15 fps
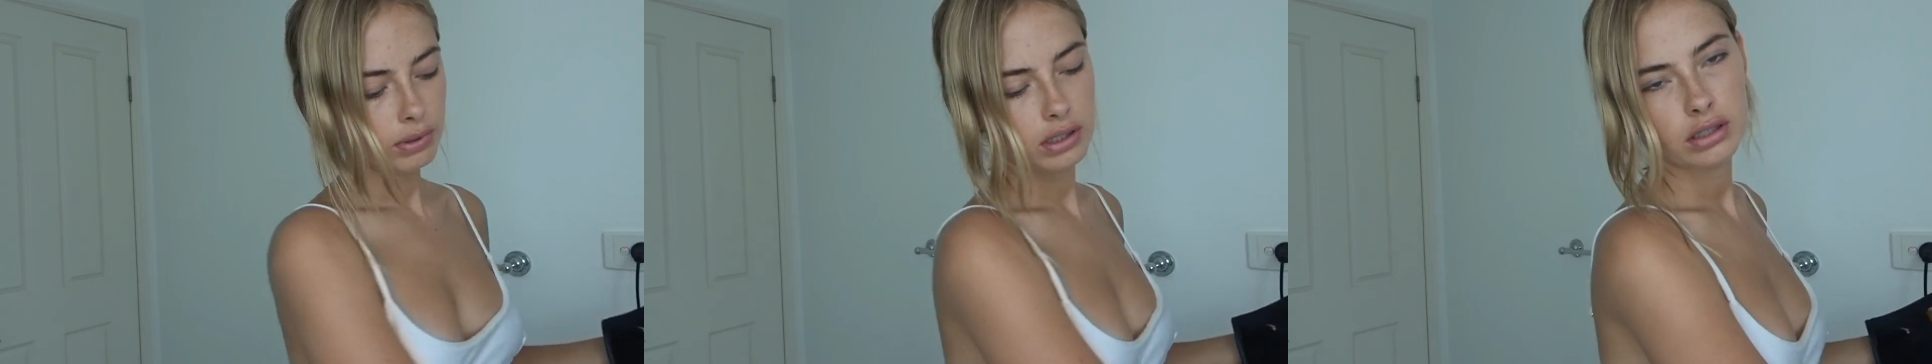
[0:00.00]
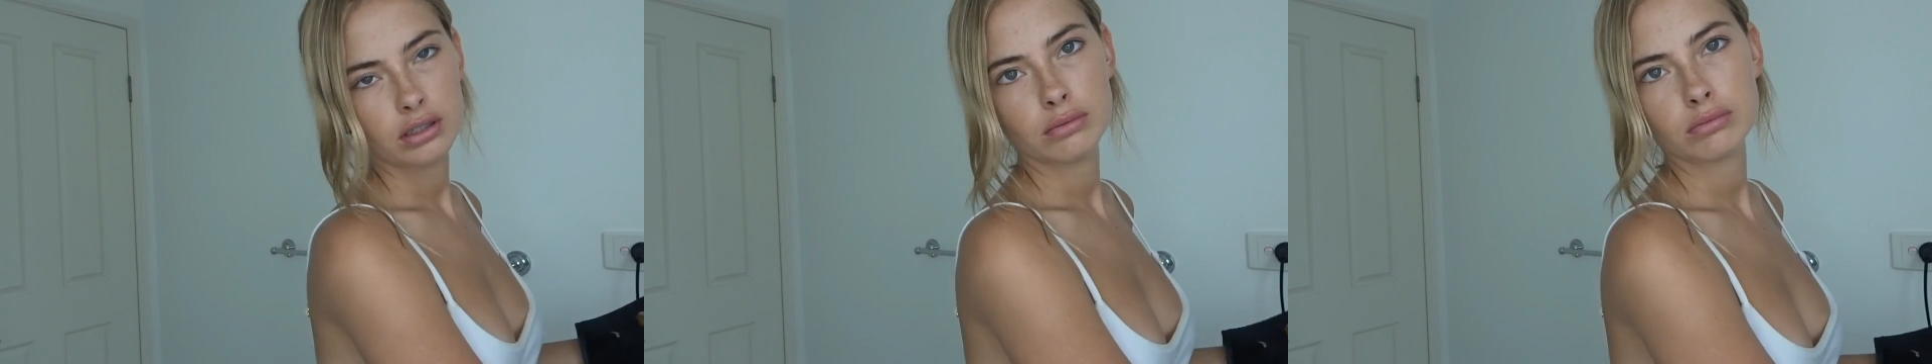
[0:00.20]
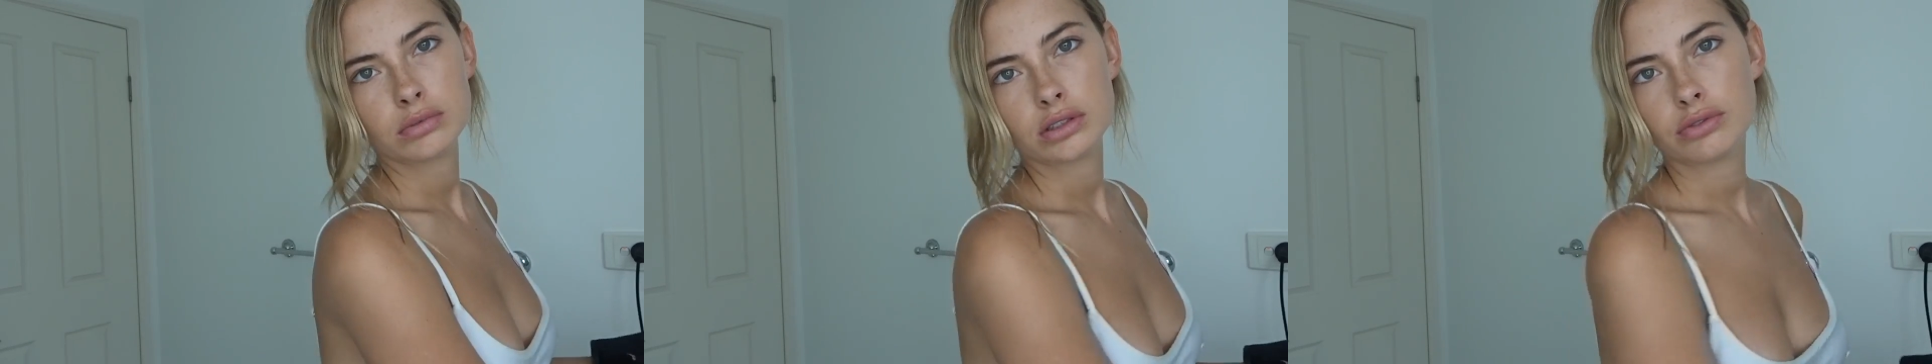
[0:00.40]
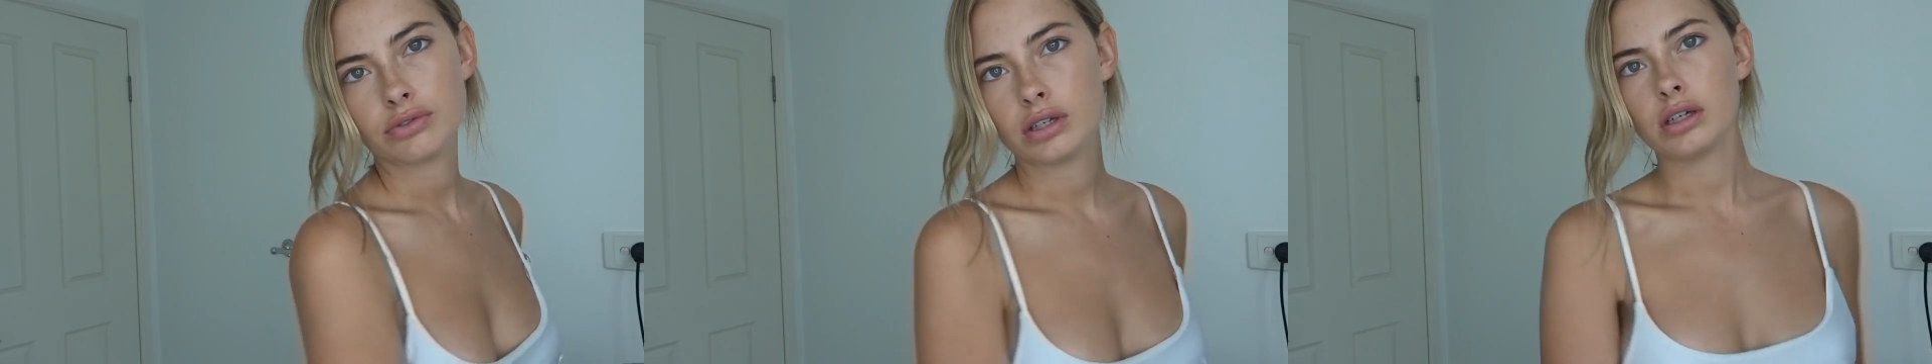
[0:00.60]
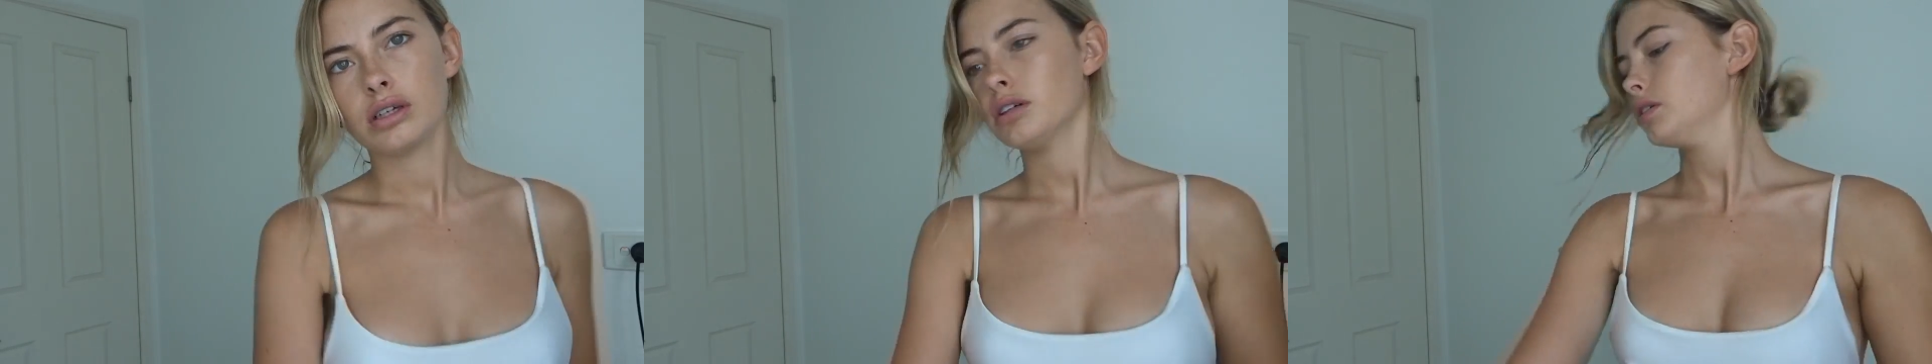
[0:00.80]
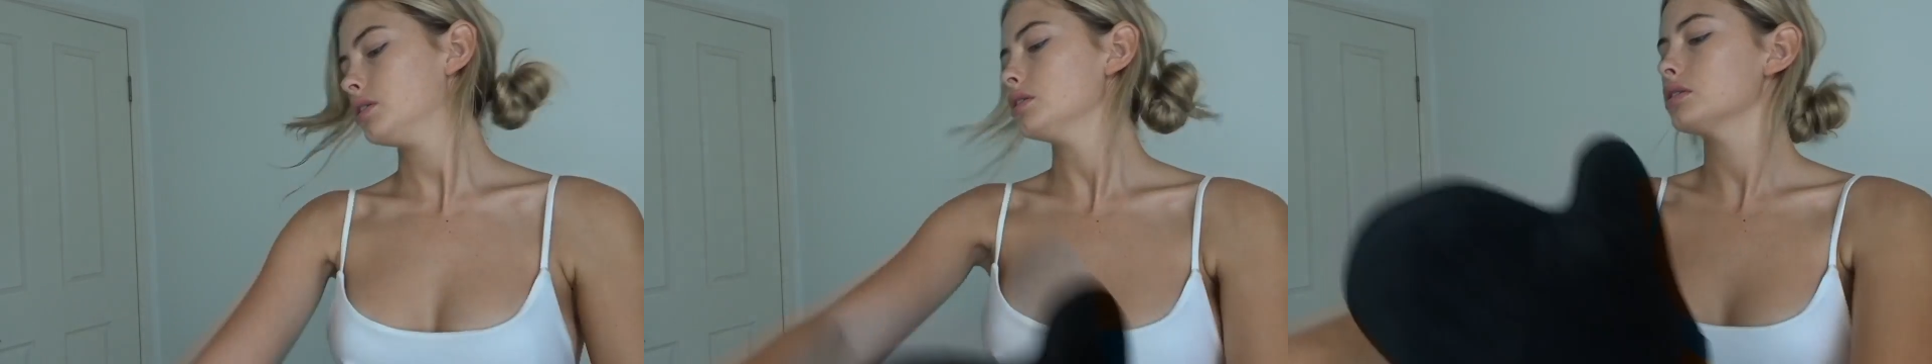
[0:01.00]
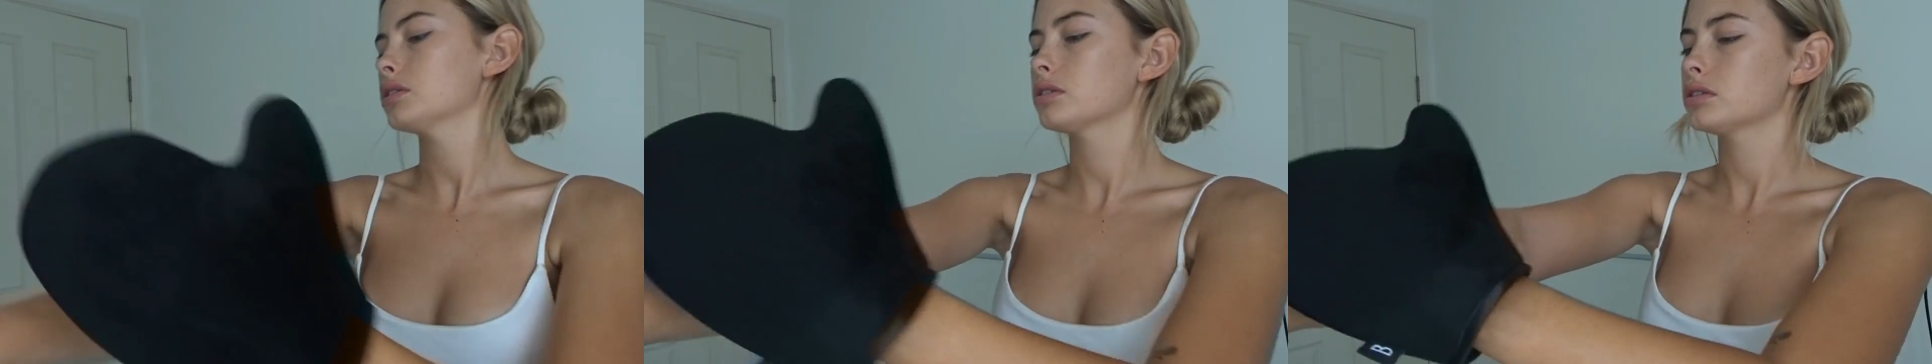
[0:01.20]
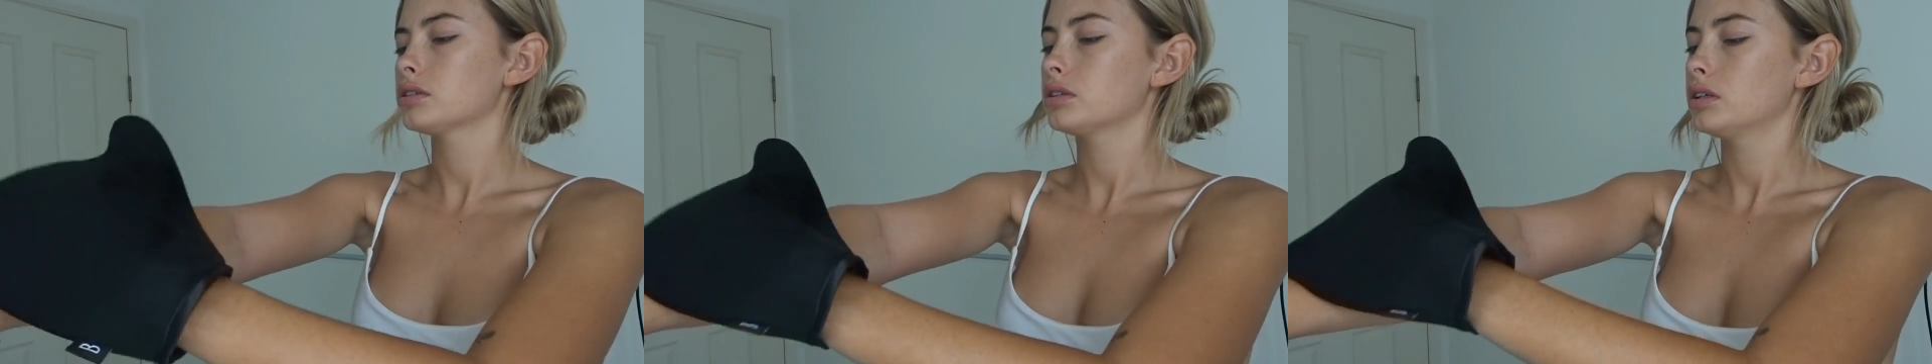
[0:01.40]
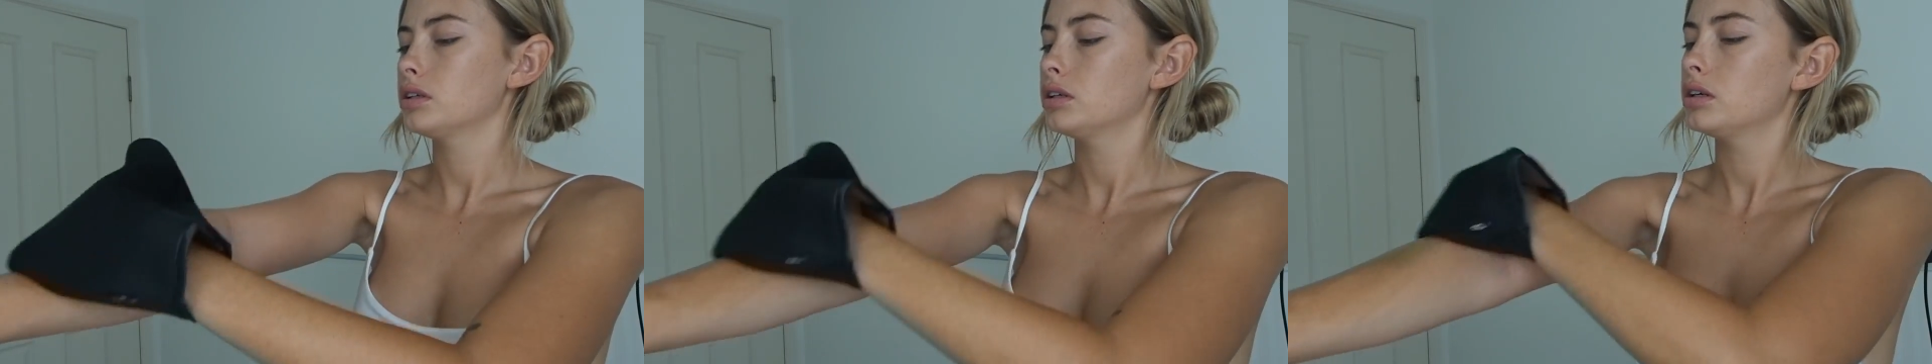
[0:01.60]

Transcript: pumps first